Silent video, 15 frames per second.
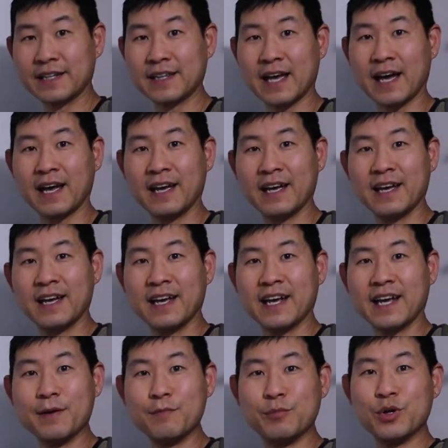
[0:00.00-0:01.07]
like that.
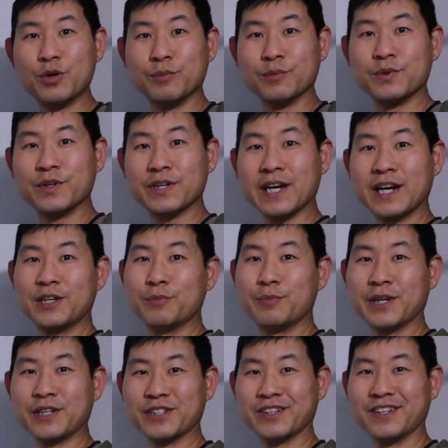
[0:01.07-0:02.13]
And boom, you got your
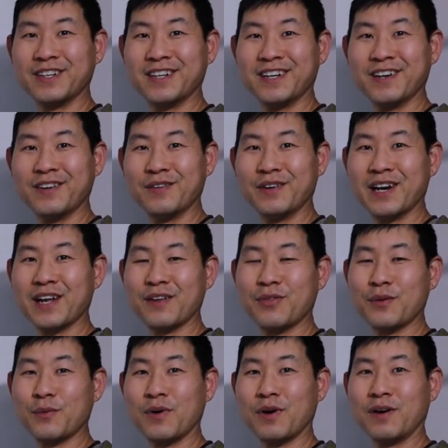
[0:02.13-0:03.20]
picture right
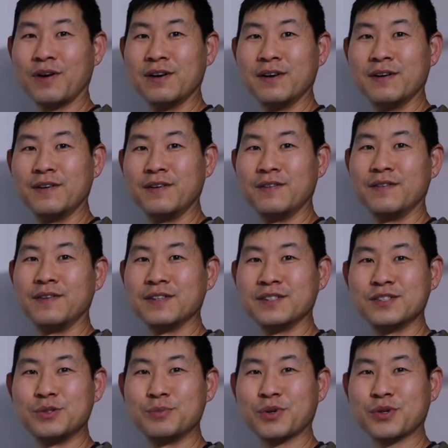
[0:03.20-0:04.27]
on the wall.
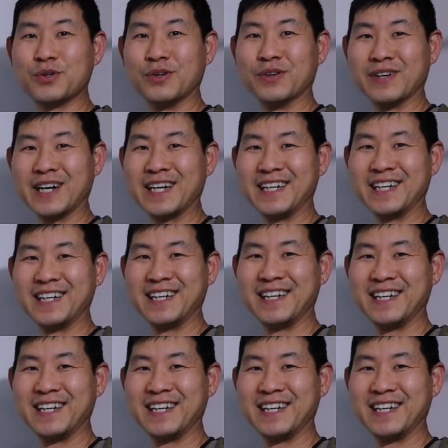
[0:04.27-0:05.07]
Super cool, right?